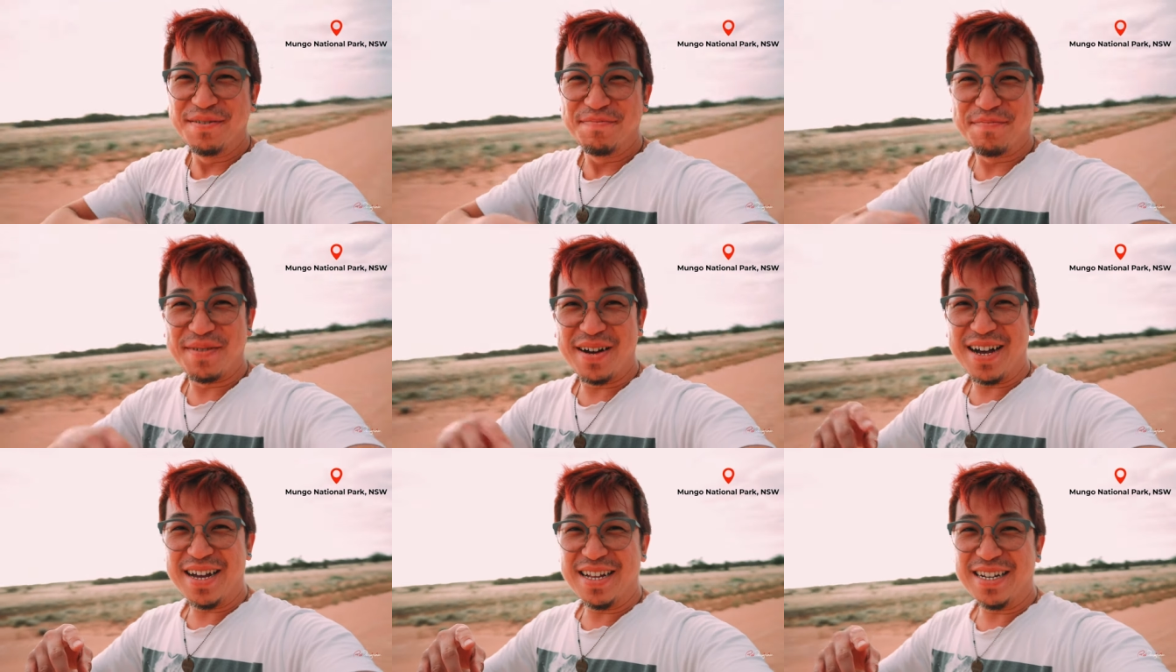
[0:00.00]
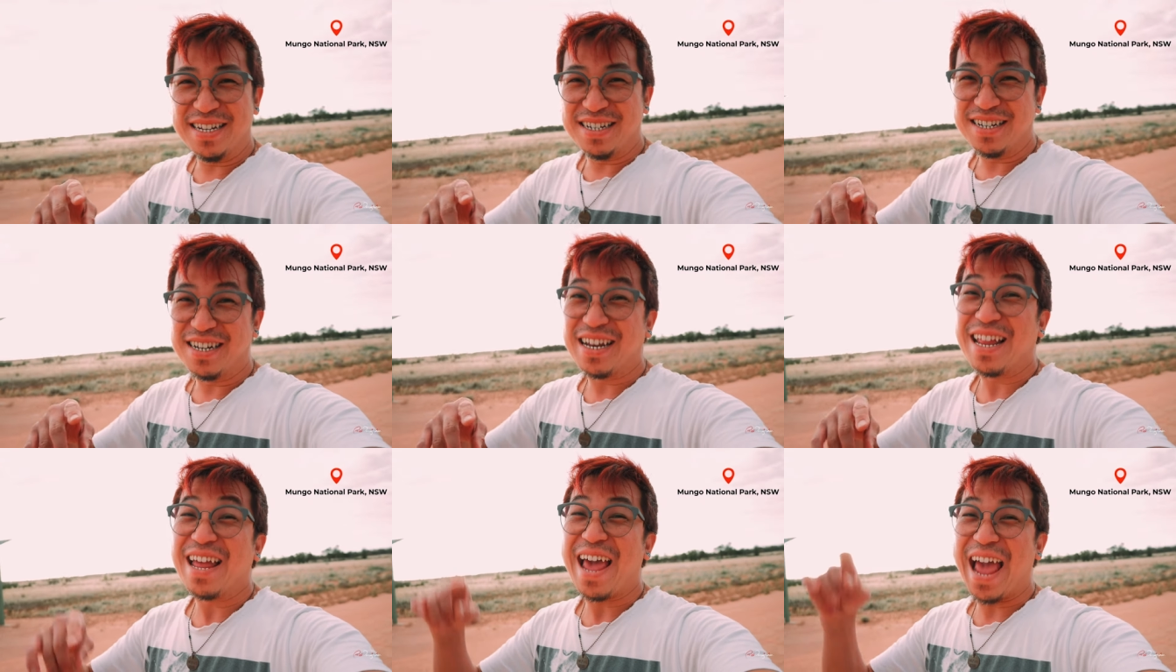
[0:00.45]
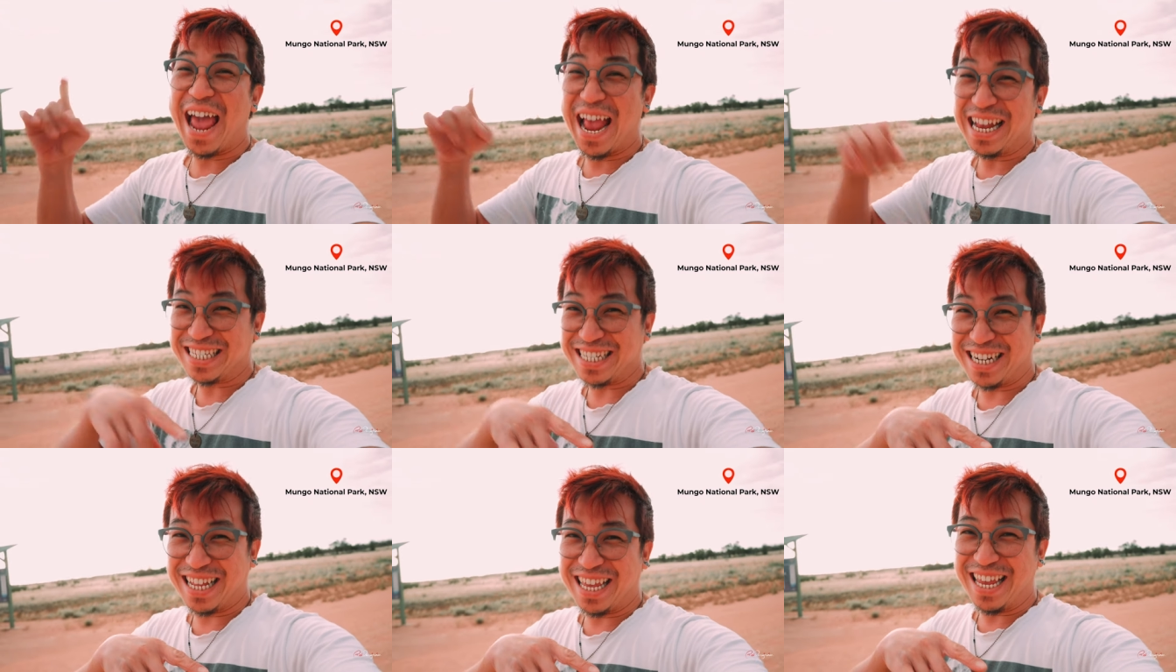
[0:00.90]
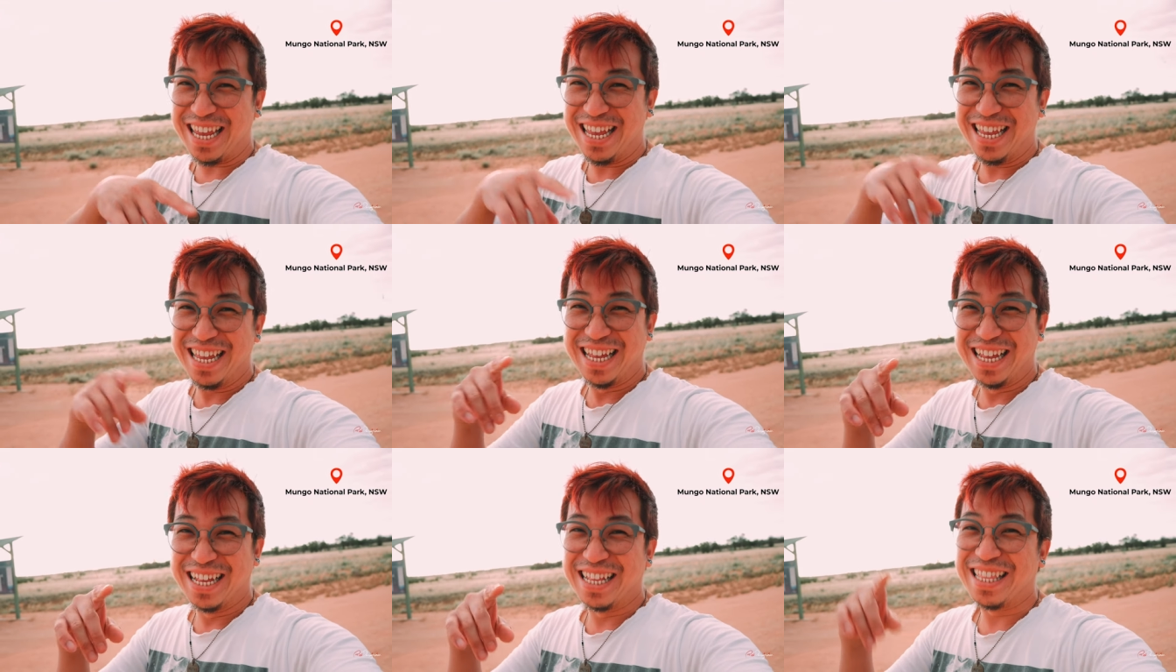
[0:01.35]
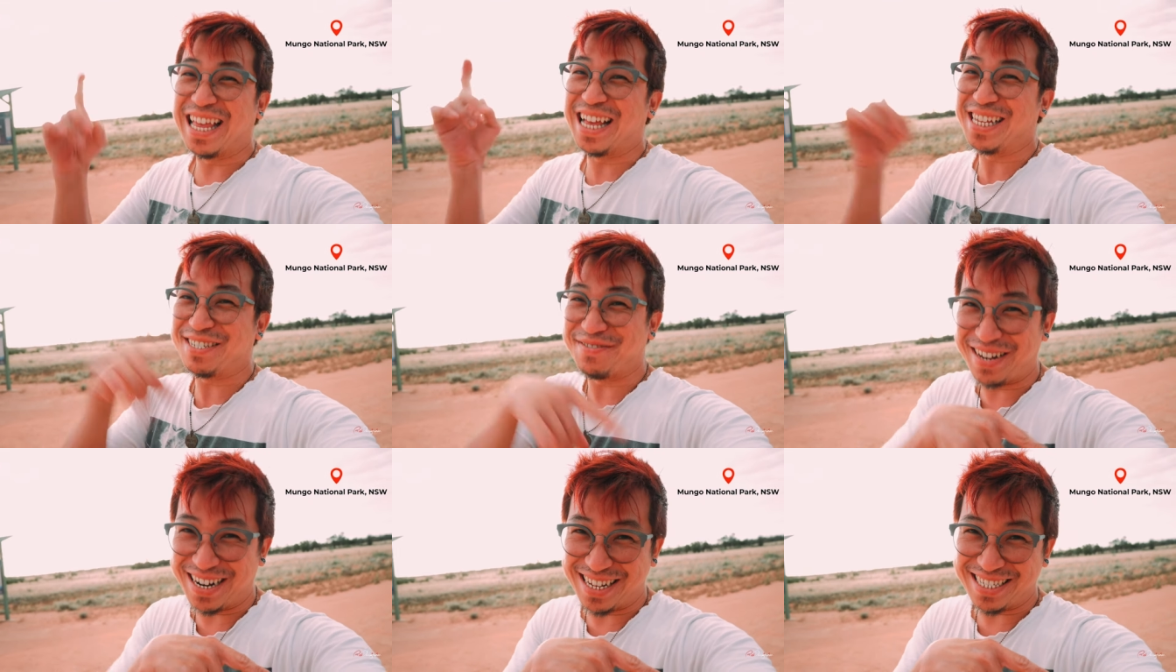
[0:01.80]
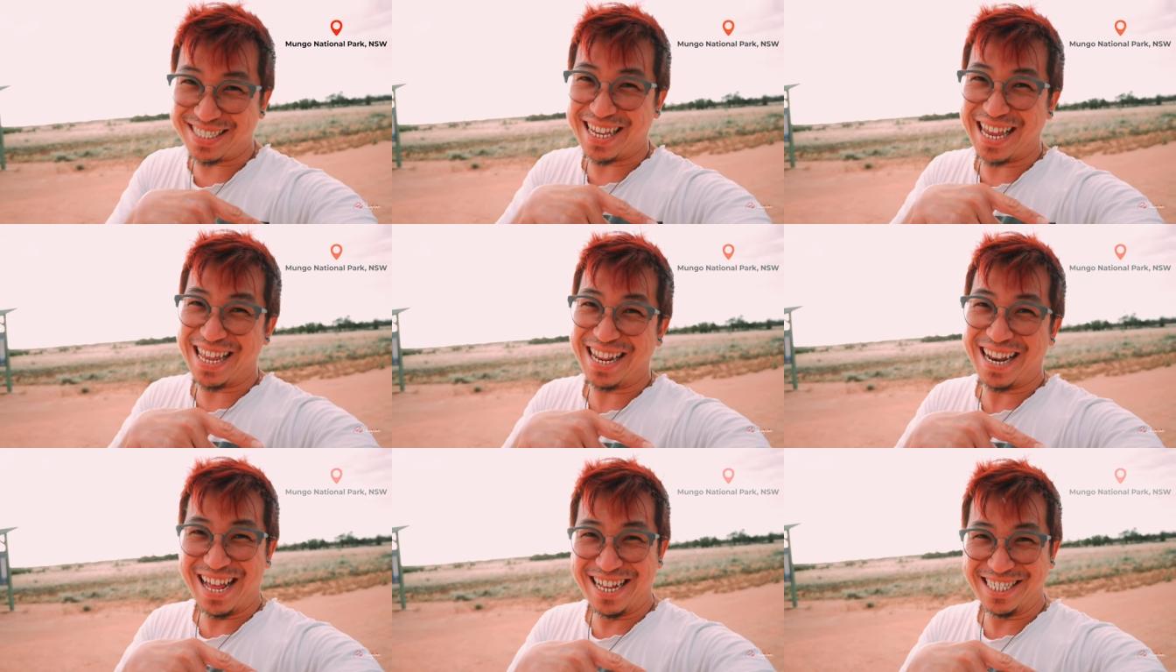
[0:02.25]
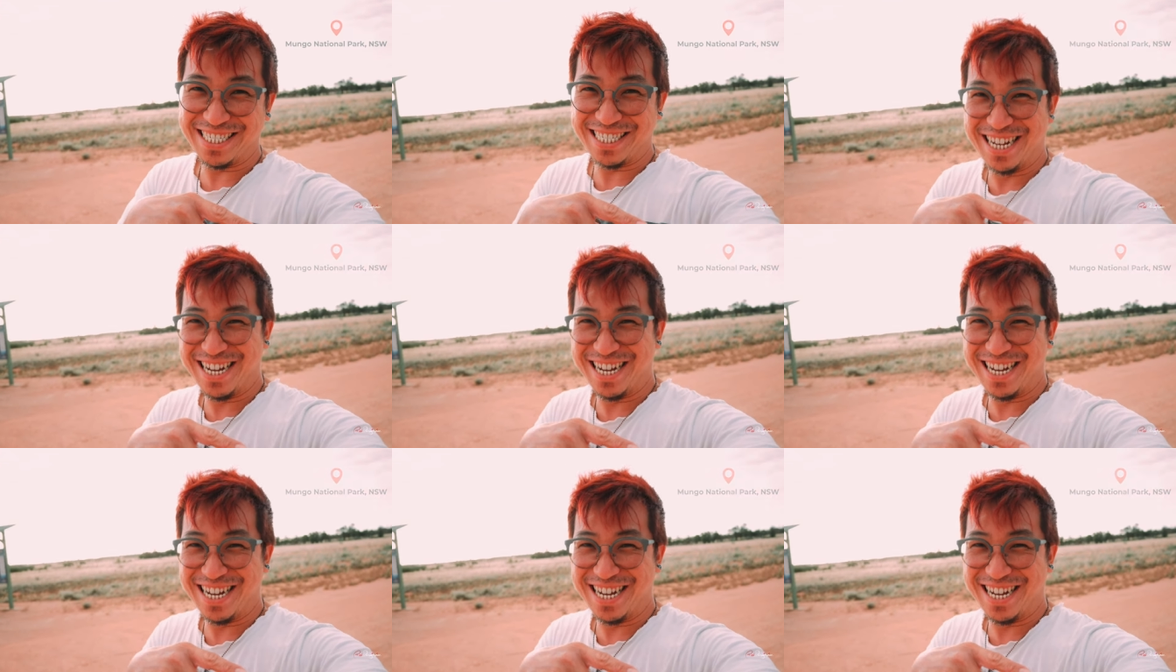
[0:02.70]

but actually, that's what I said last